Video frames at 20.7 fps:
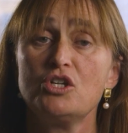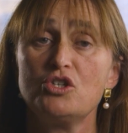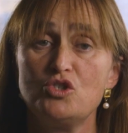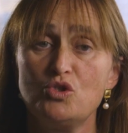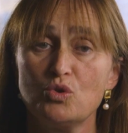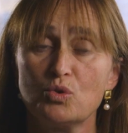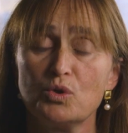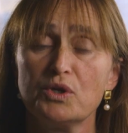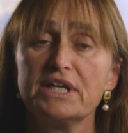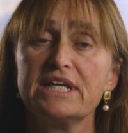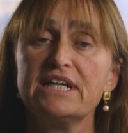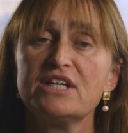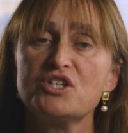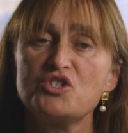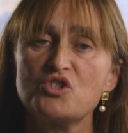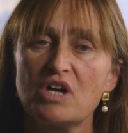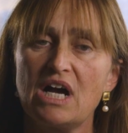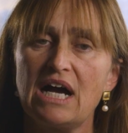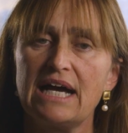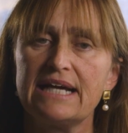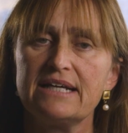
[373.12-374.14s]
during a
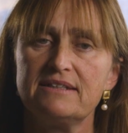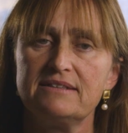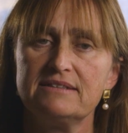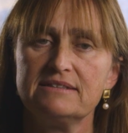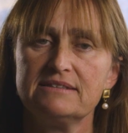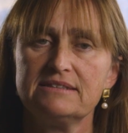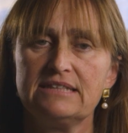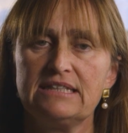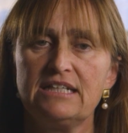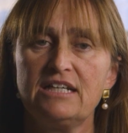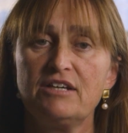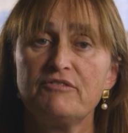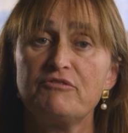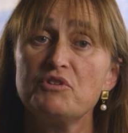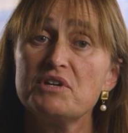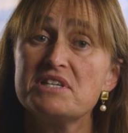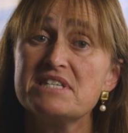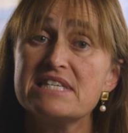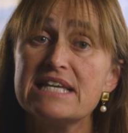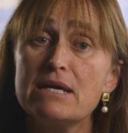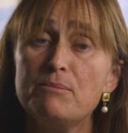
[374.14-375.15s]
trial. For
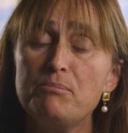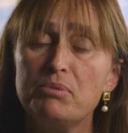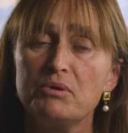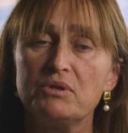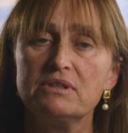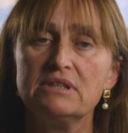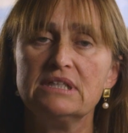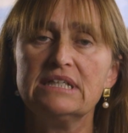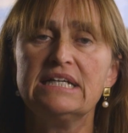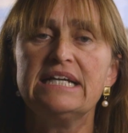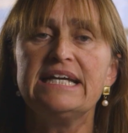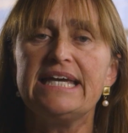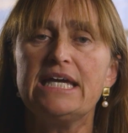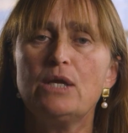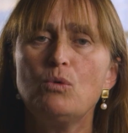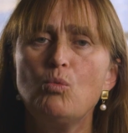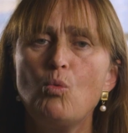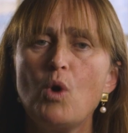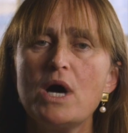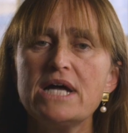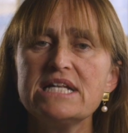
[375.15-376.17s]
example,
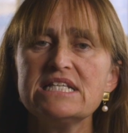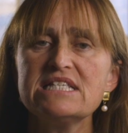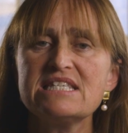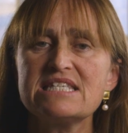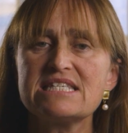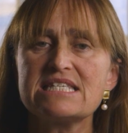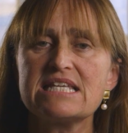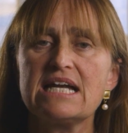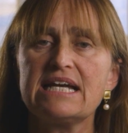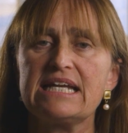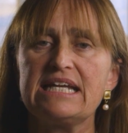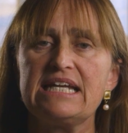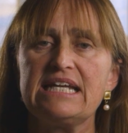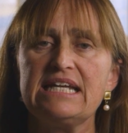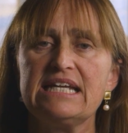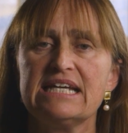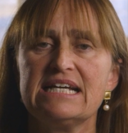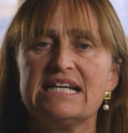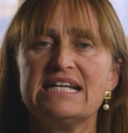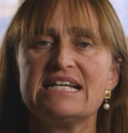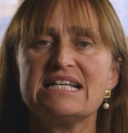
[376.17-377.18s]
in one study,
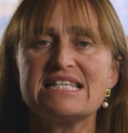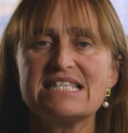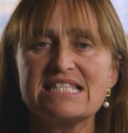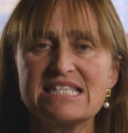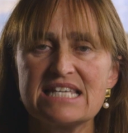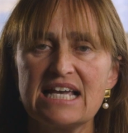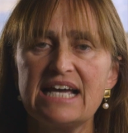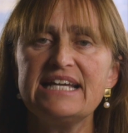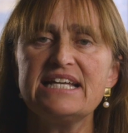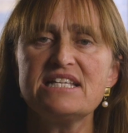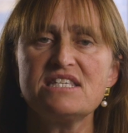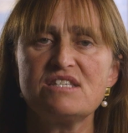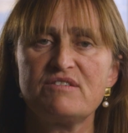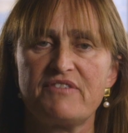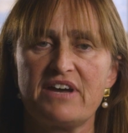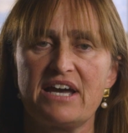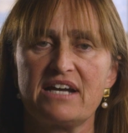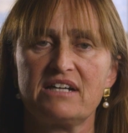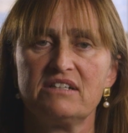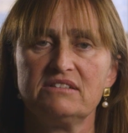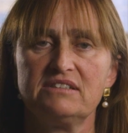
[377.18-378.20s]
science
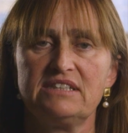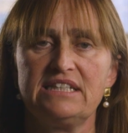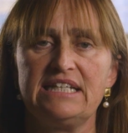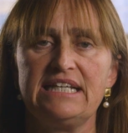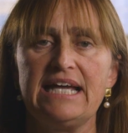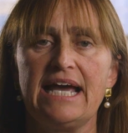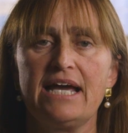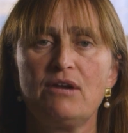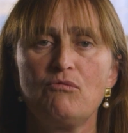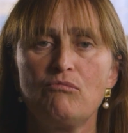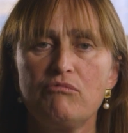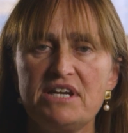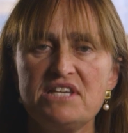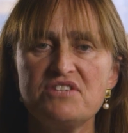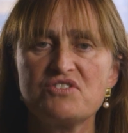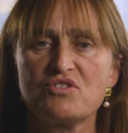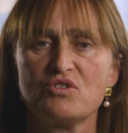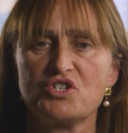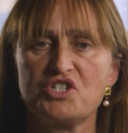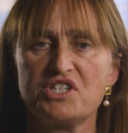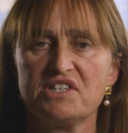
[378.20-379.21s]
faculty at
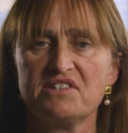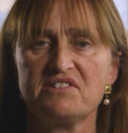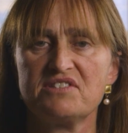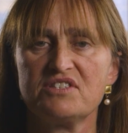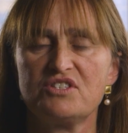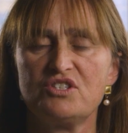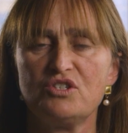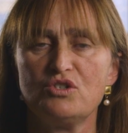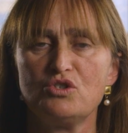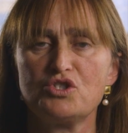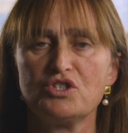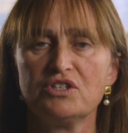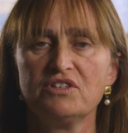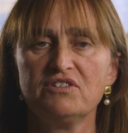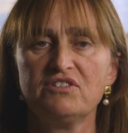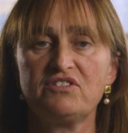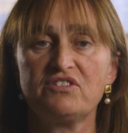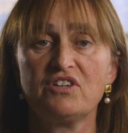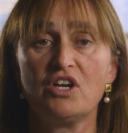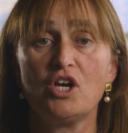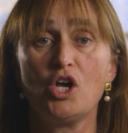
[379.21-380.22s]
research
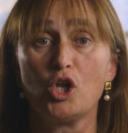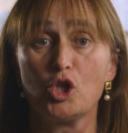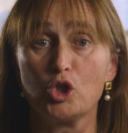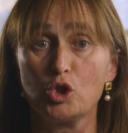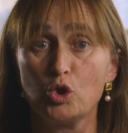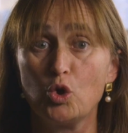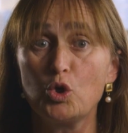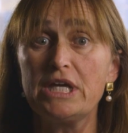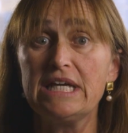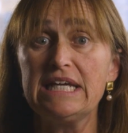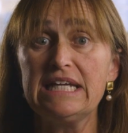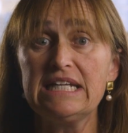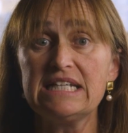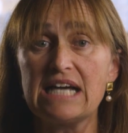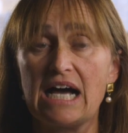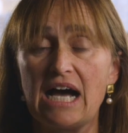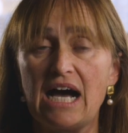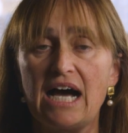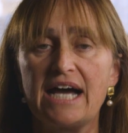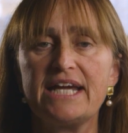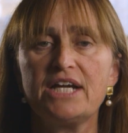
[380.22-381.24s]
institutions looking to
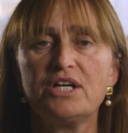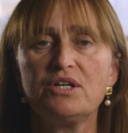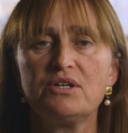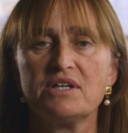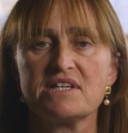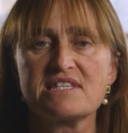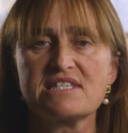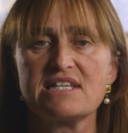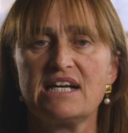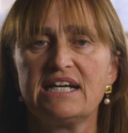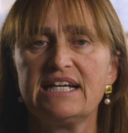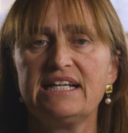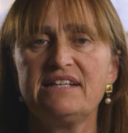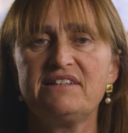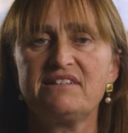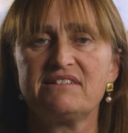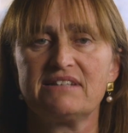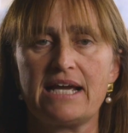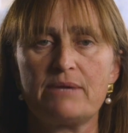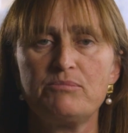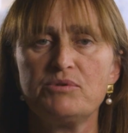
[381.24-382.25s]
hire a
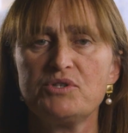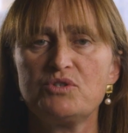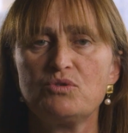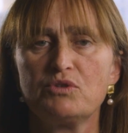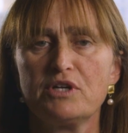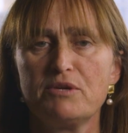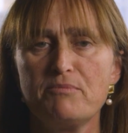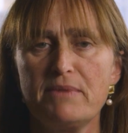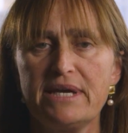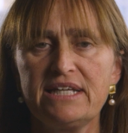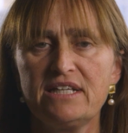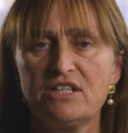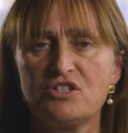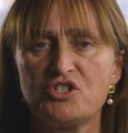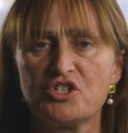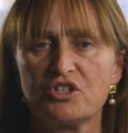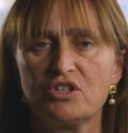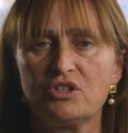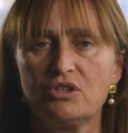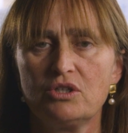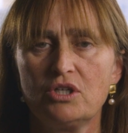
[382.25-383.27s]
science laboratory
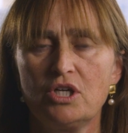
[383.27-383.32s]
manager